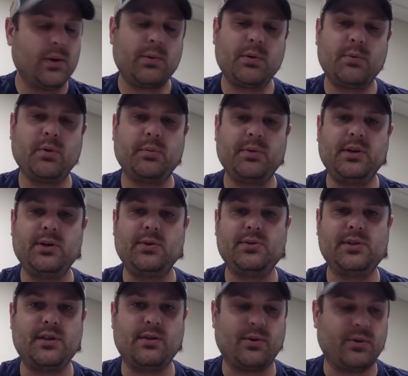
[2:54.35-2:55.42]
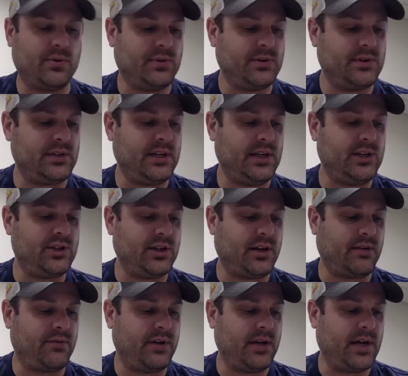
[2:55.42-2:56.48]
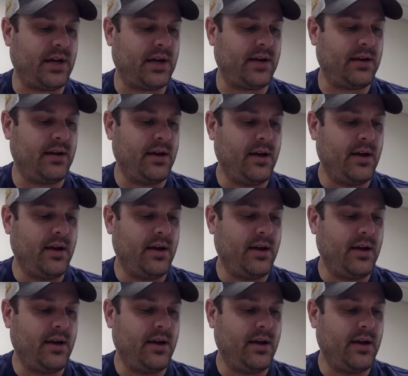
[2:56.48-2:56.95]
We will be using those each and every day.